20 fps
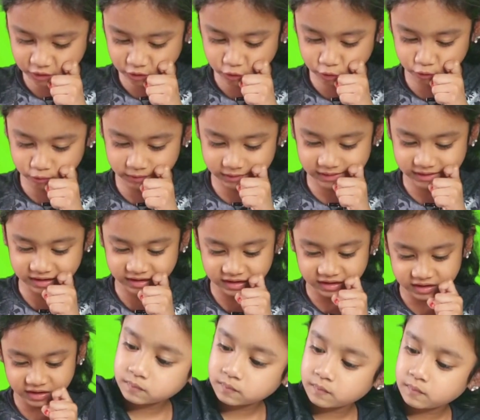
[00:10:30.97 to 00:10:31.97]

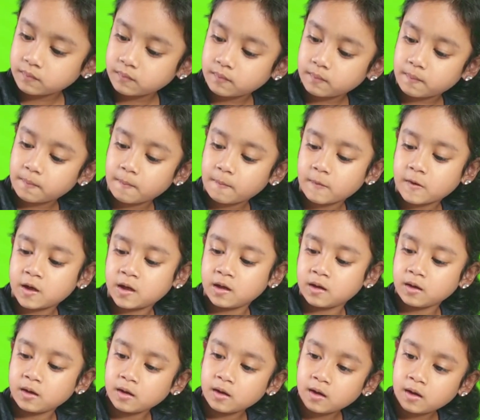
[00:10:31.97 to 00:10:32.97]
Shoot.
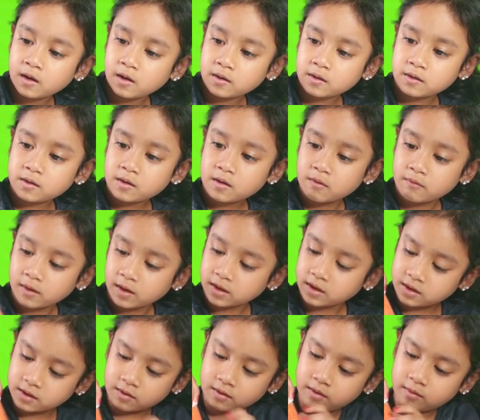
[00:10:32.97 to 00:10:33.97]
Okay, now I
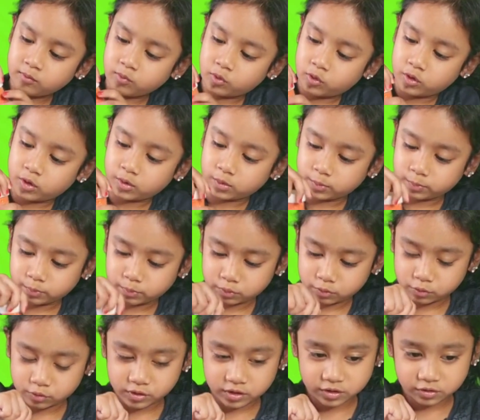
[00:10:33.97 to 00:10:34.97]
think I'm going to
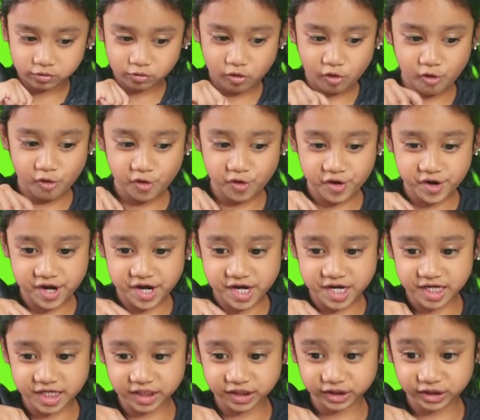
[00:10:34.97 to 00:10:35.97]
put
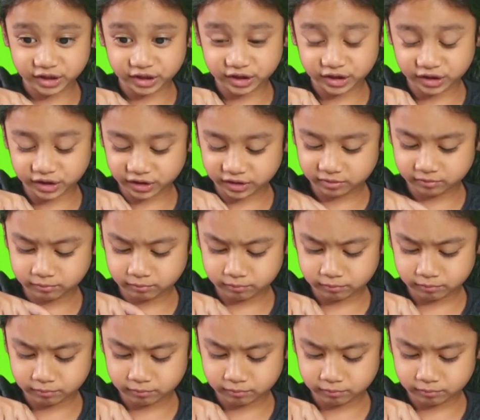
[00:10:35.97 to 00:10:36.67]
orange.